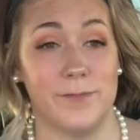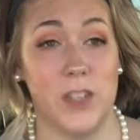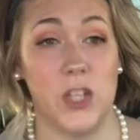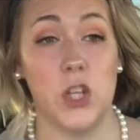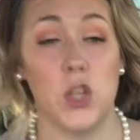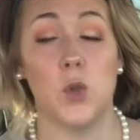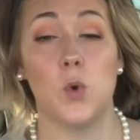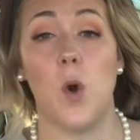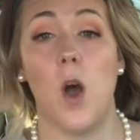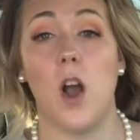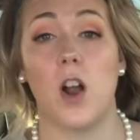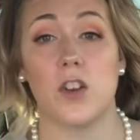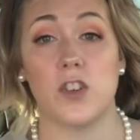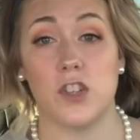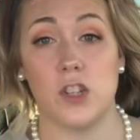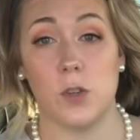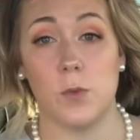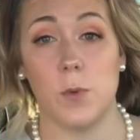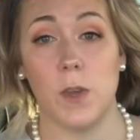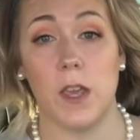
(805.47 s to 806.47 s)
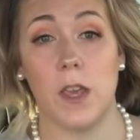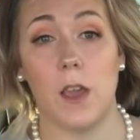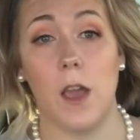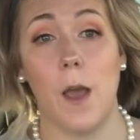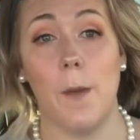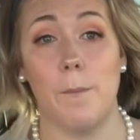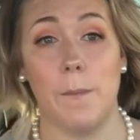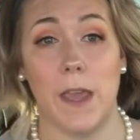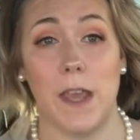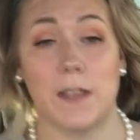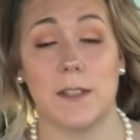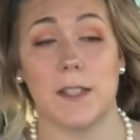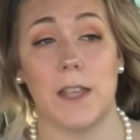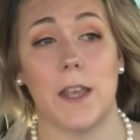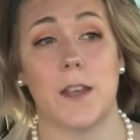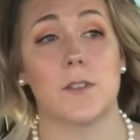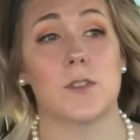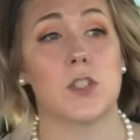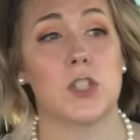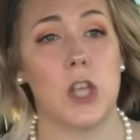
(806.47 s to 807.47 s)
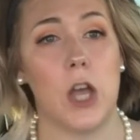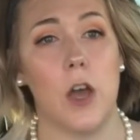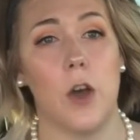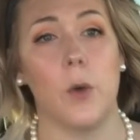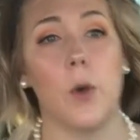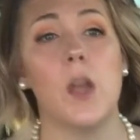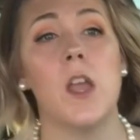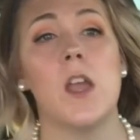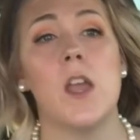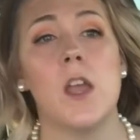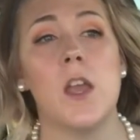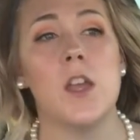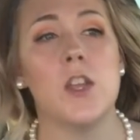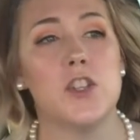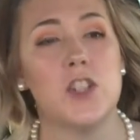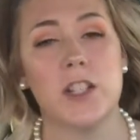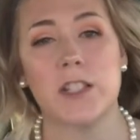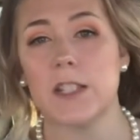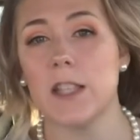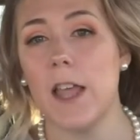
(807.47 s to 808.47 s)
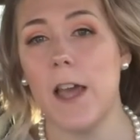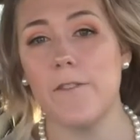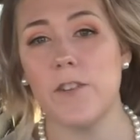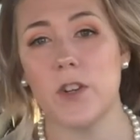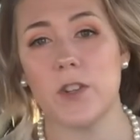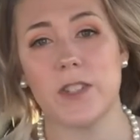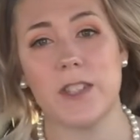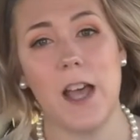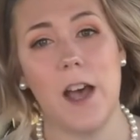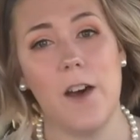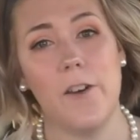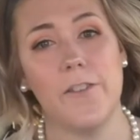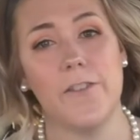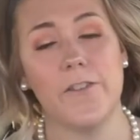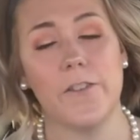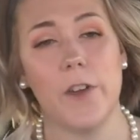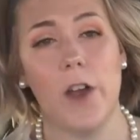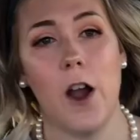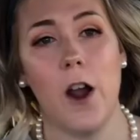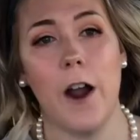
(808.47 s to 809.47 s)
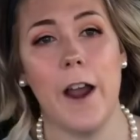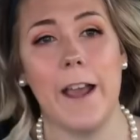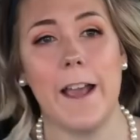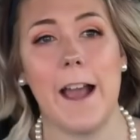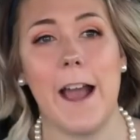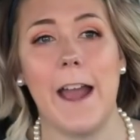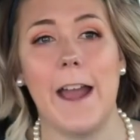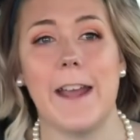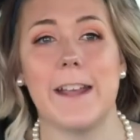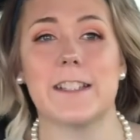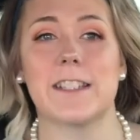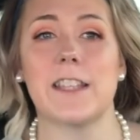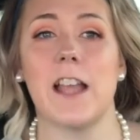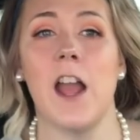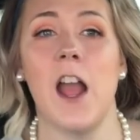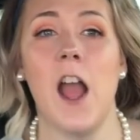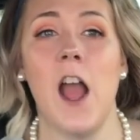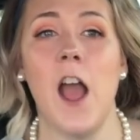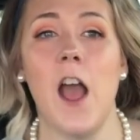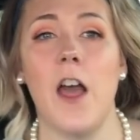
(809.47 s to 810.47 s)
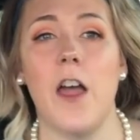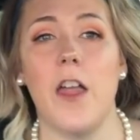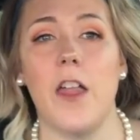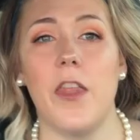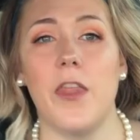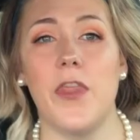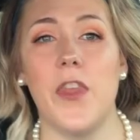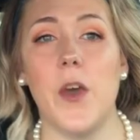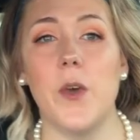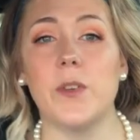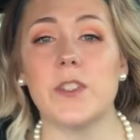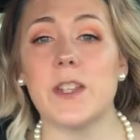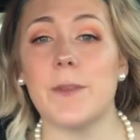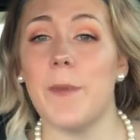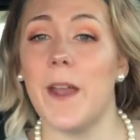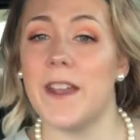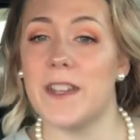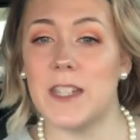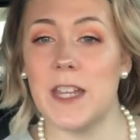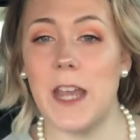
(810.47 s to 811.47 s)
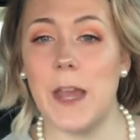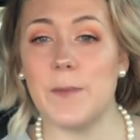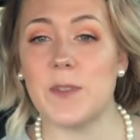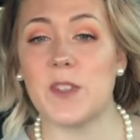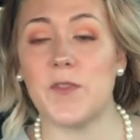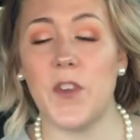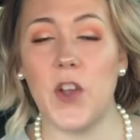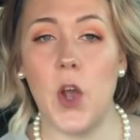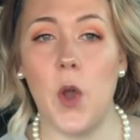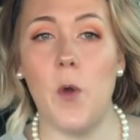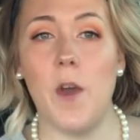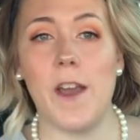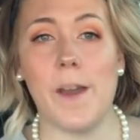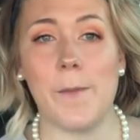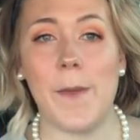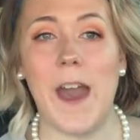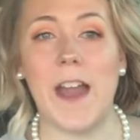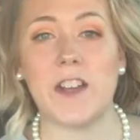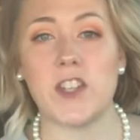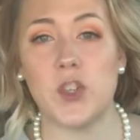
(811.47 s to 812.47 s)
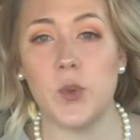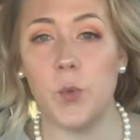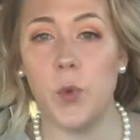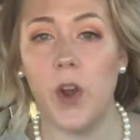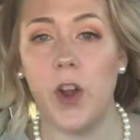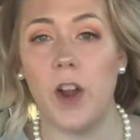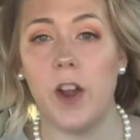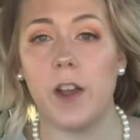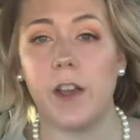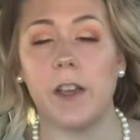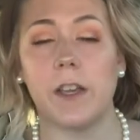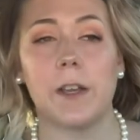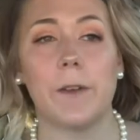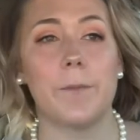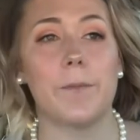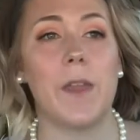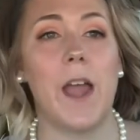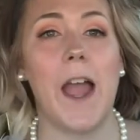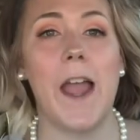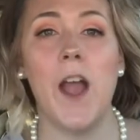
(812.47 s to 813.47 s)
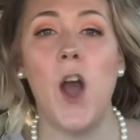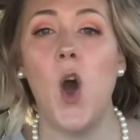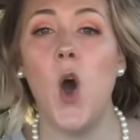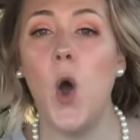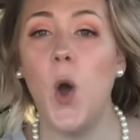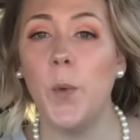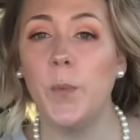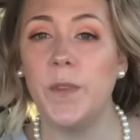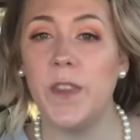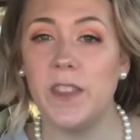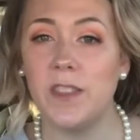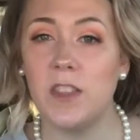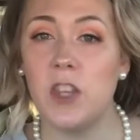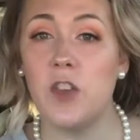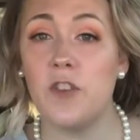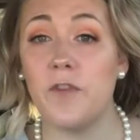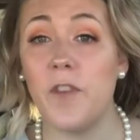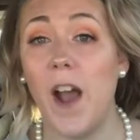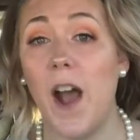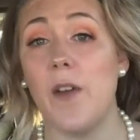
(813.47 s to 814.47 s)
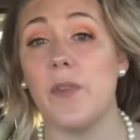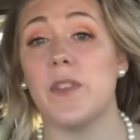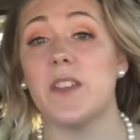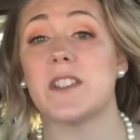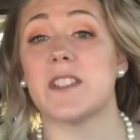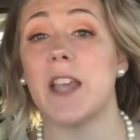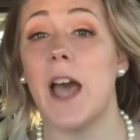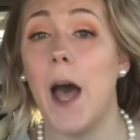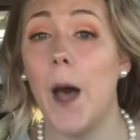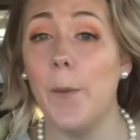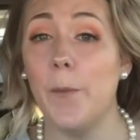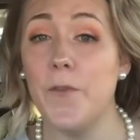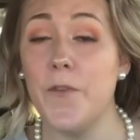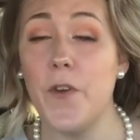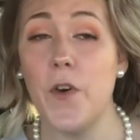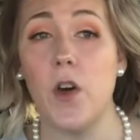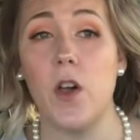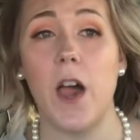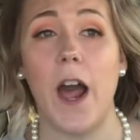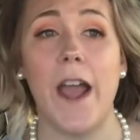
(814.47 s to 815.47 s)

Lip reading: You are doing amazing. So just love yourself. All right, guys, those are my tips for going back to work. I hope that you found this helpful.